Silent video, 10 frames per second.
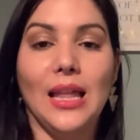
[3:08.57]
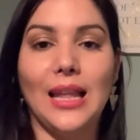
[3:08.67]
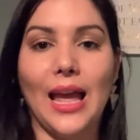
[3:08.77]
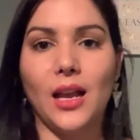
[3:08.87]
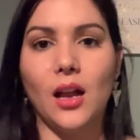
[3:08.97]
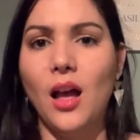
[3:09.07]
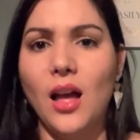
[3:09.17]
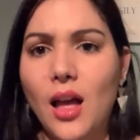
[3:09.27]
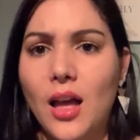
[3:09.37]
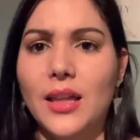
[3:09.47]
like
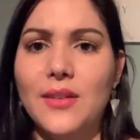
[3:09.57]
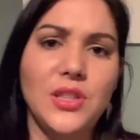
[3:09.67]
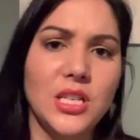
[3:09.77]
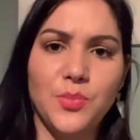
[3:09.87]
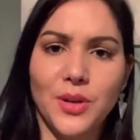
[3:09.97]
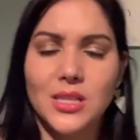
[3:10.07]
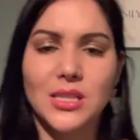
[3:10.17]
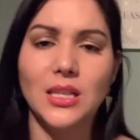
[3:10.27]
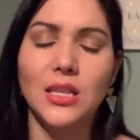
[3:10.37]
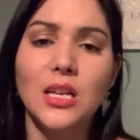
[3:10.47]
uh-uh if this
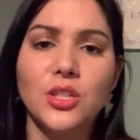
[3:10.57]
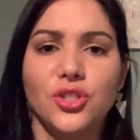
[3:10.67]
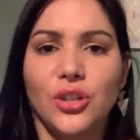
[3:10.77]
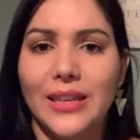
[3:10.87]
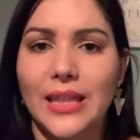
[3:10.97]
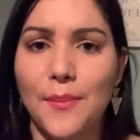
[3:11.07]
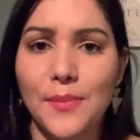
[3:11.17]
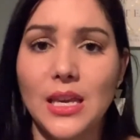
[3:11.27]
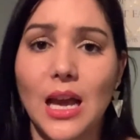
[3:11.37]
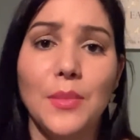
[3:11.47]
person striked at
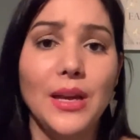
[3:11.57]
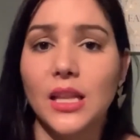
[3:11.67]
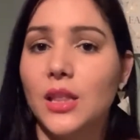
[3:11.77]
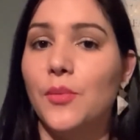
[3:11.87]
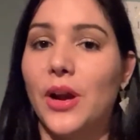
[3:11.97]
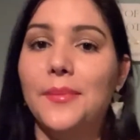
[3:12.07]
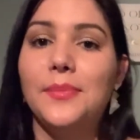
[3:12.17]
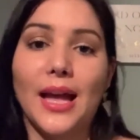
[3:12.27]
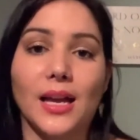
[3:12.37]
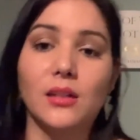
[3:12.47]
me, I'm gonna hit them right
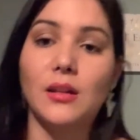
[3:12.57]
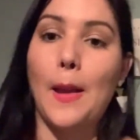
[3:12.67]
back,